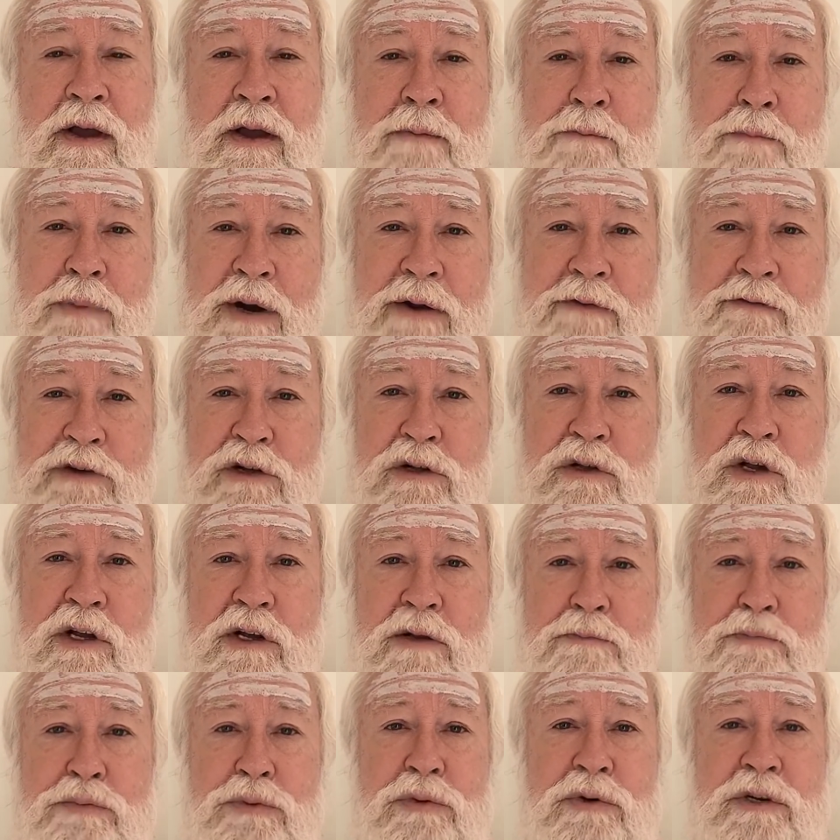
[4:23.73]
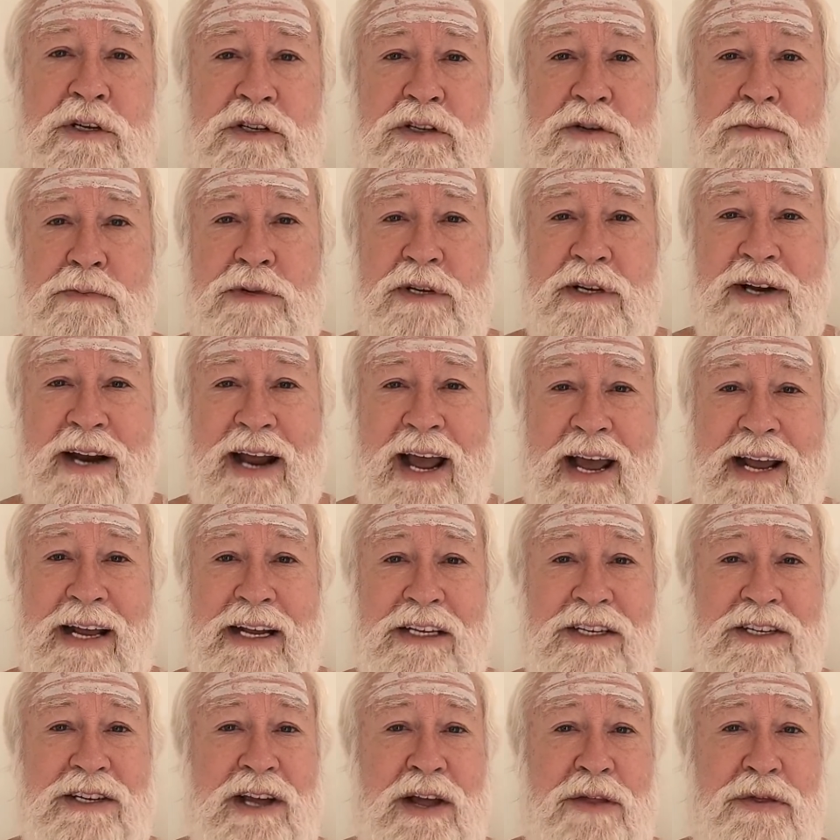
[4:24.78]
But if you look at Buddhism today,
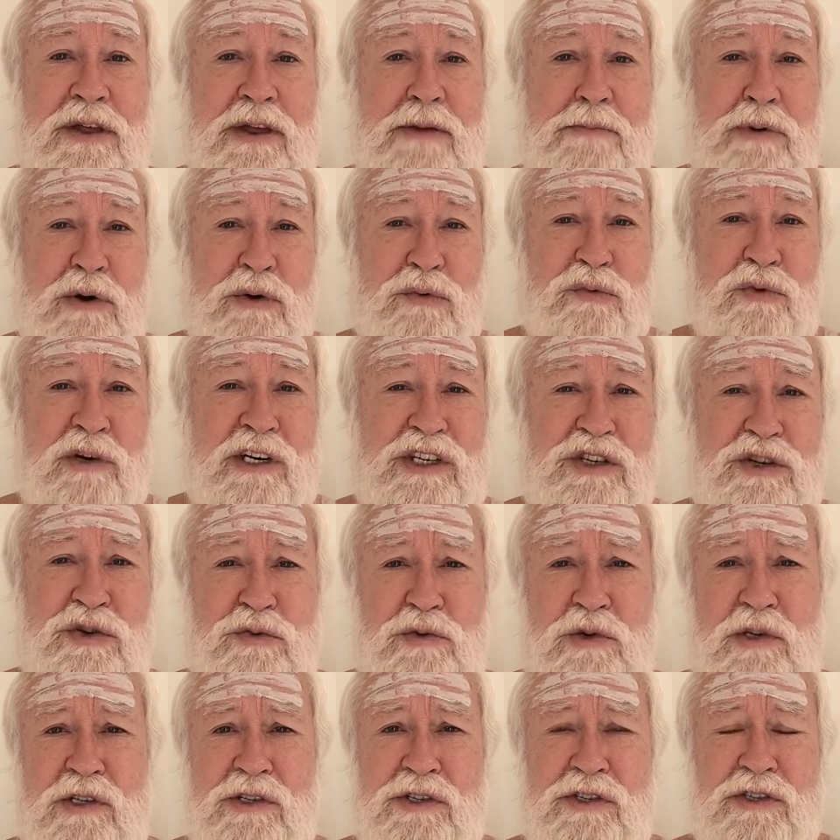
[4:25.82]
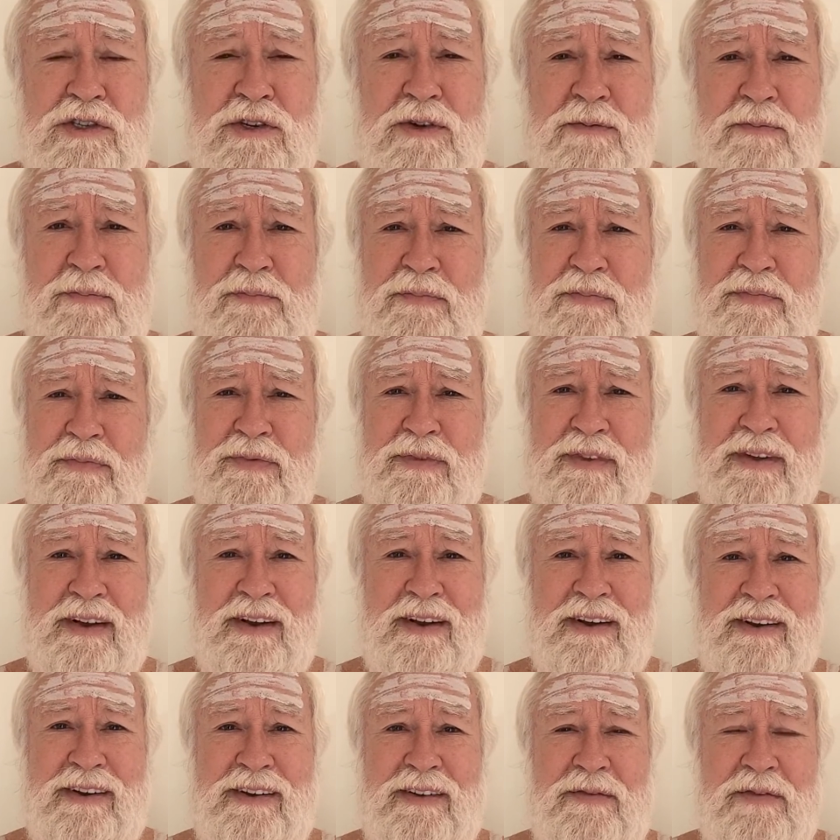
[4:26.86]
it's nothing but rituals.
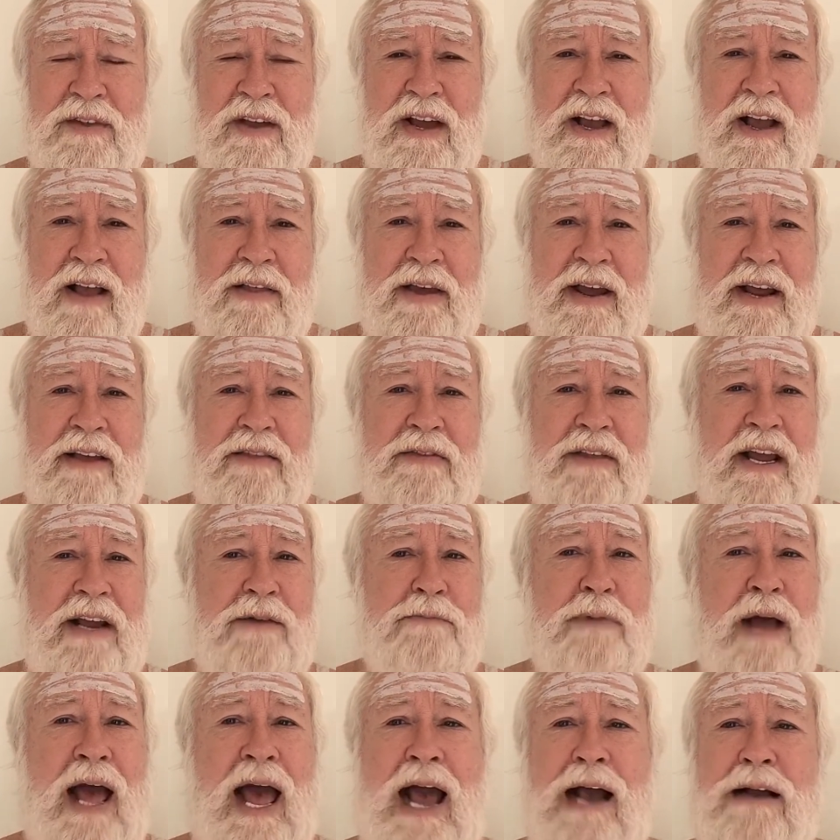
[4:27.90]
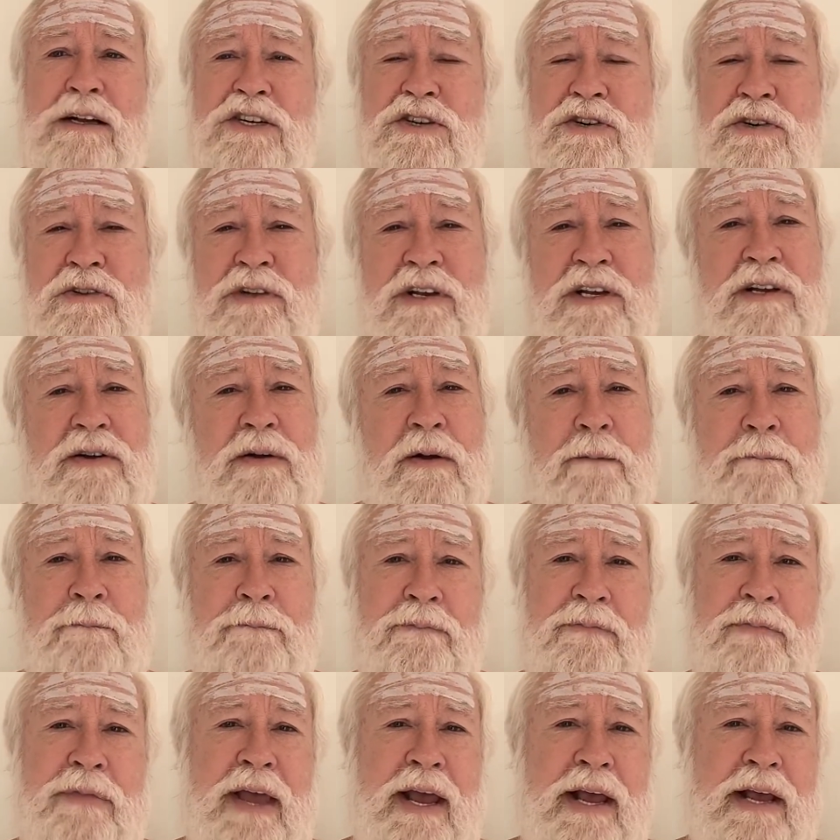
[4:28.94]
Huh? They, they actually,
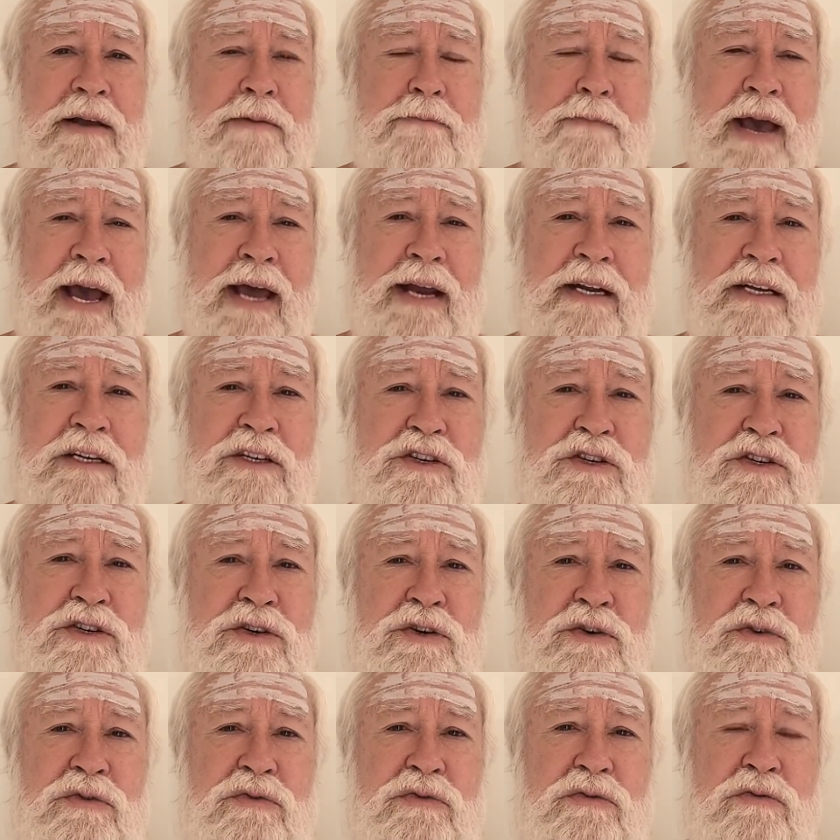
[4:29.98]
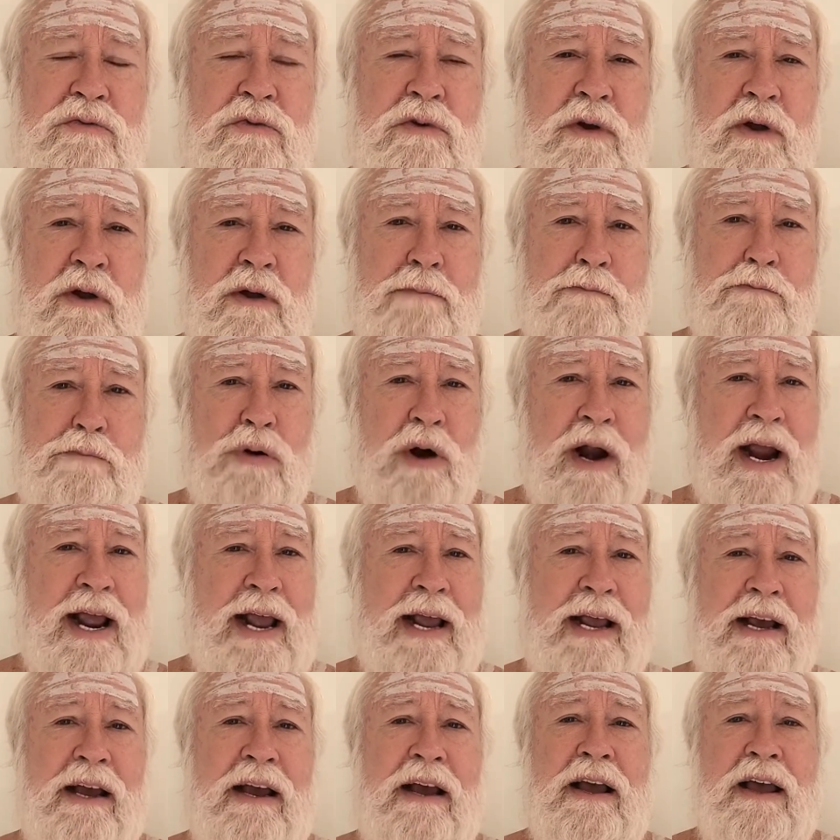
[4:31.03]
they managed to
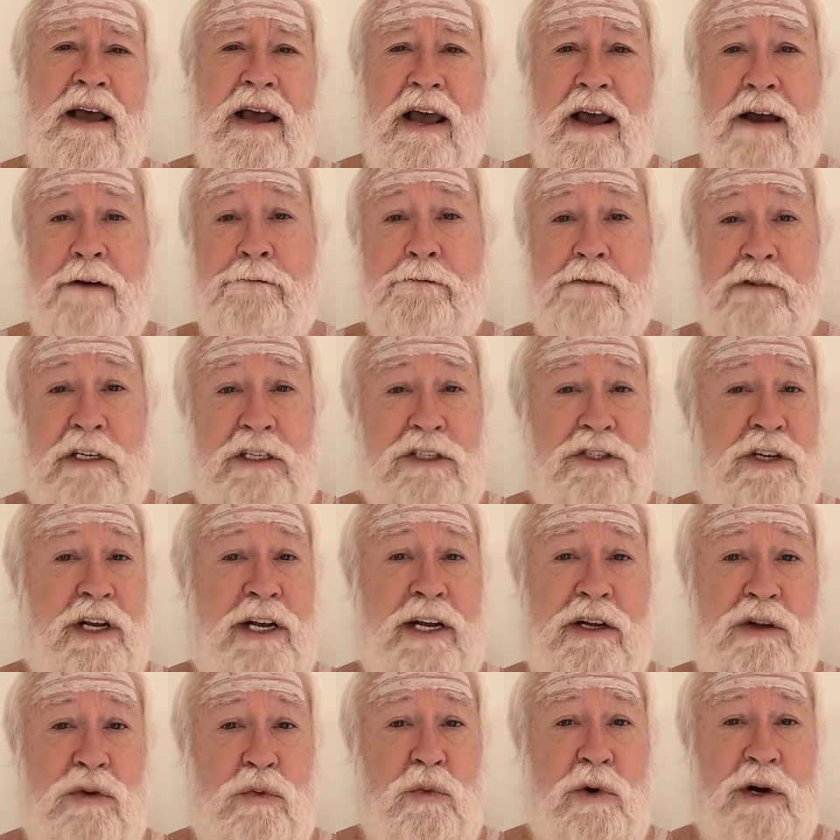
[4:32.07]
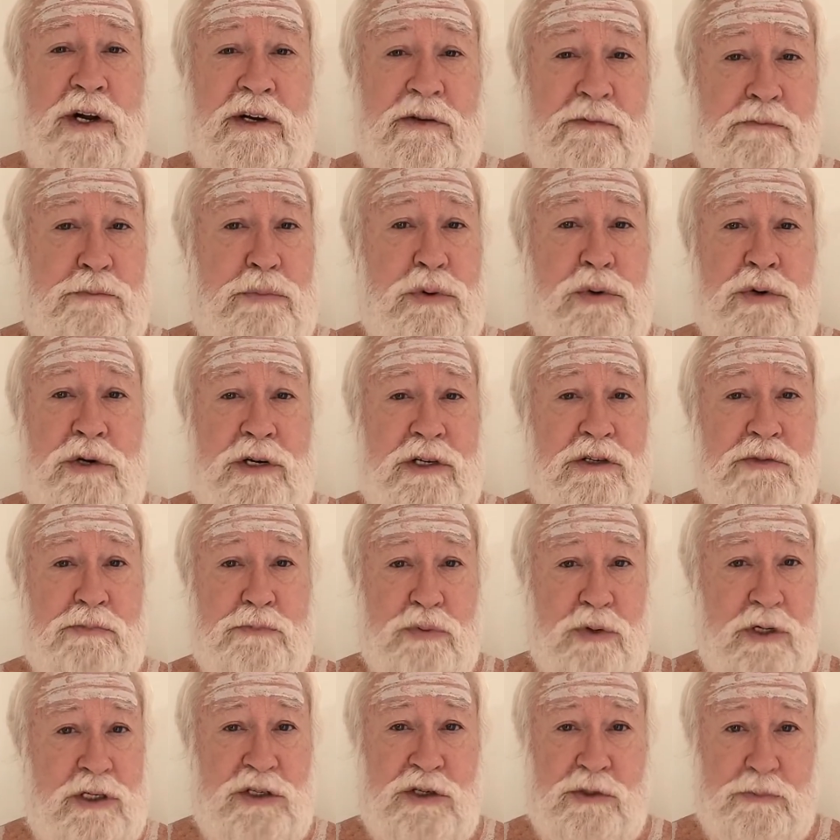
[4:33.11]
break every single one of Buddha's
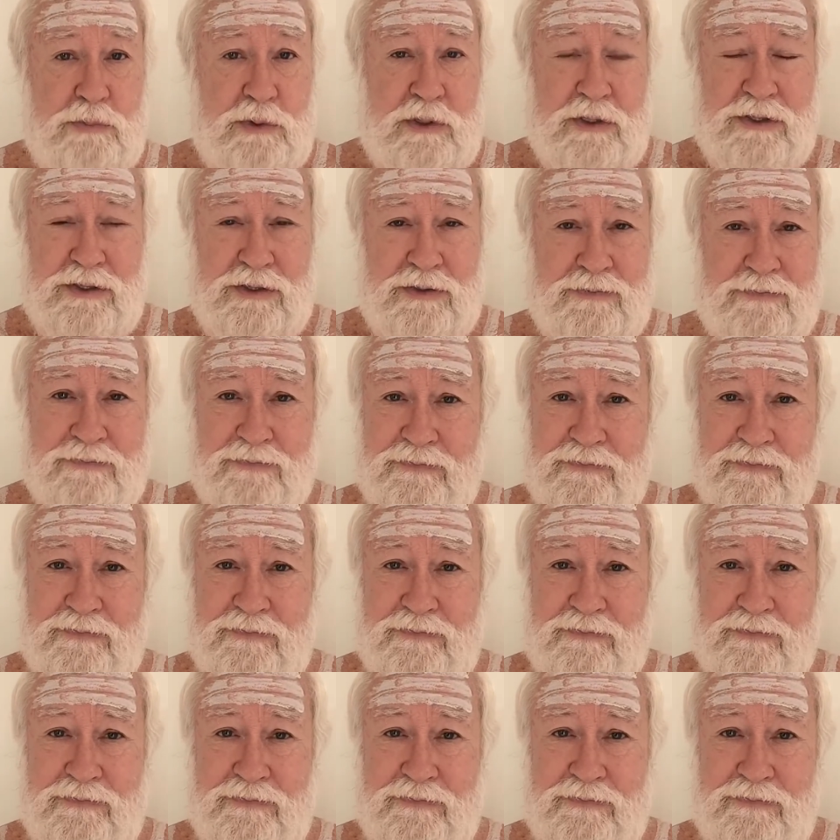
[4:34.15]
principles.